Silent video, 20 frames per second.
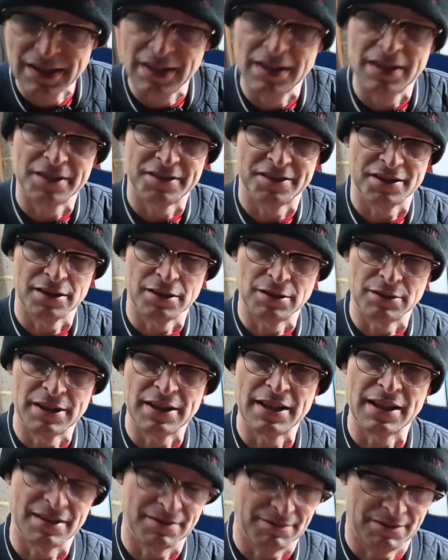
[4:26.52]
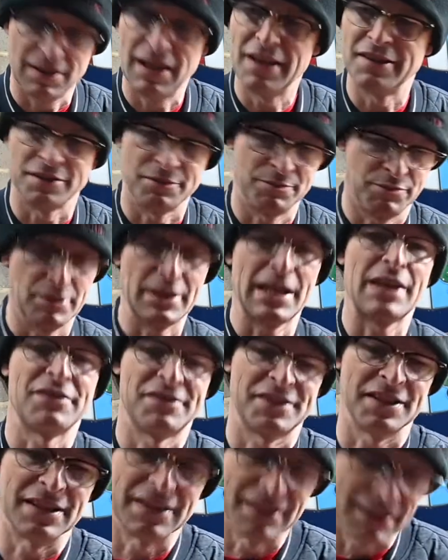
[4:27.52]
So he then, as you probably have
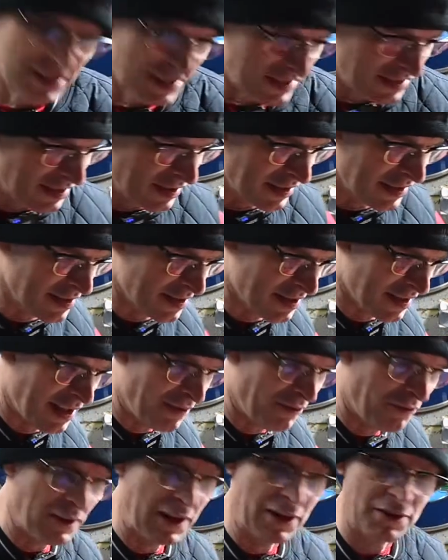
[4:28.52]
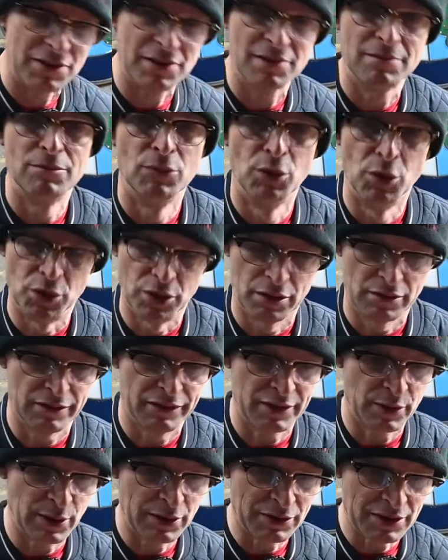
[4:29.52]
seen, cut into that, found more
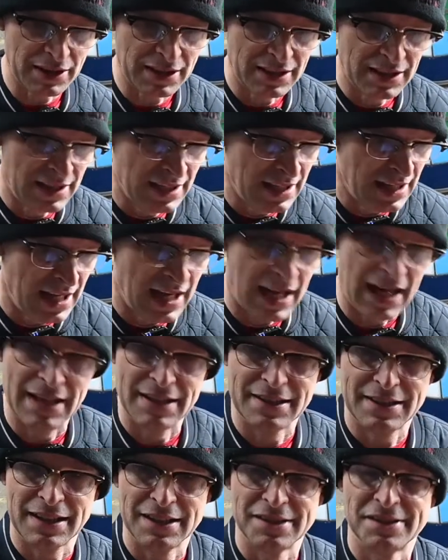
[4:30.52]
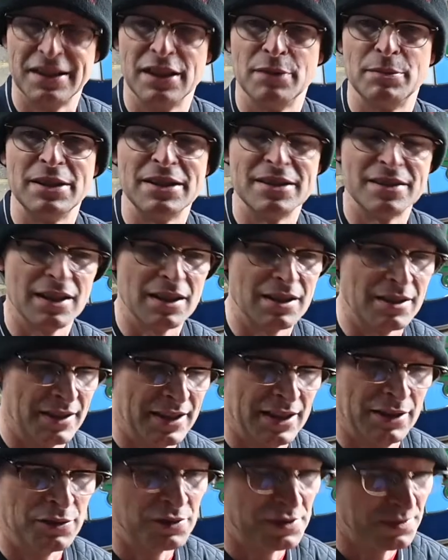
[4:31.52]
horrific welding, and that has now been done.
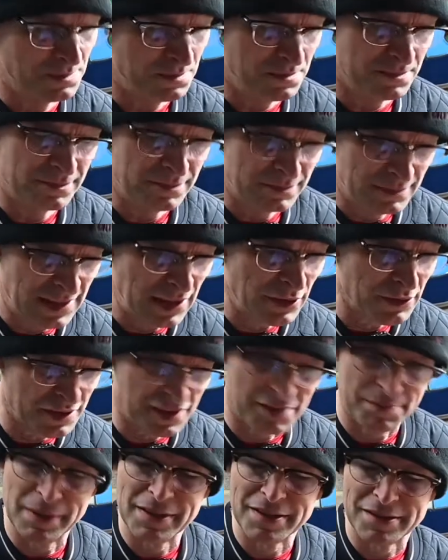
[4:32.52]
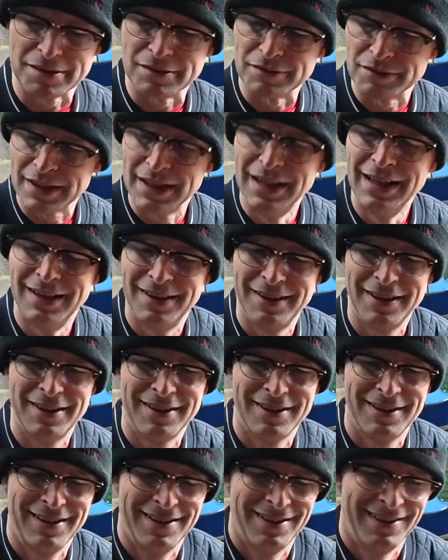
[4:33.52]
That was expensive.
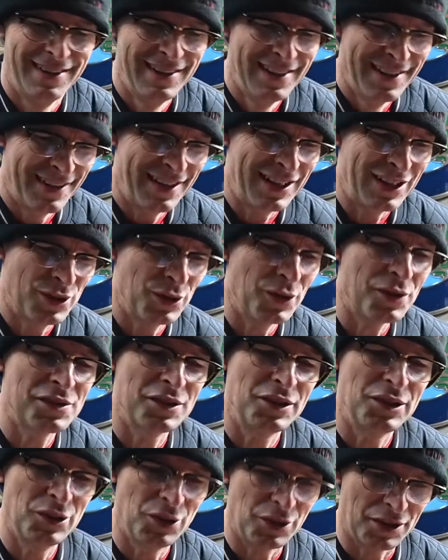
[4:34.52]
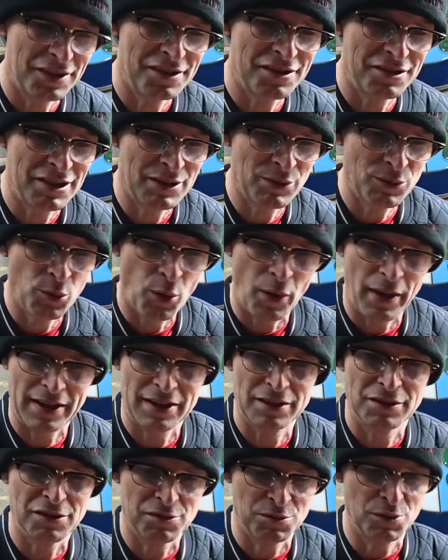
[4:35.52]
That cost a lot, considering what that
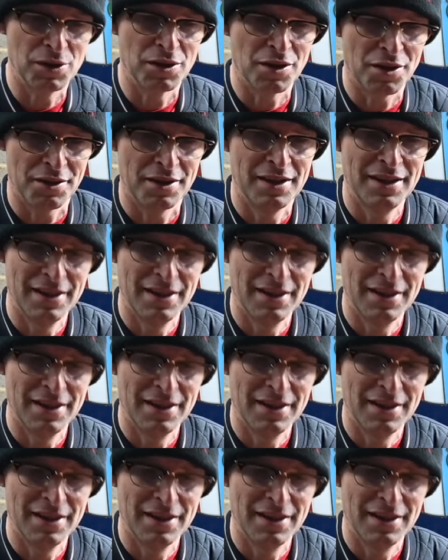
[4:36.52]
car's worth.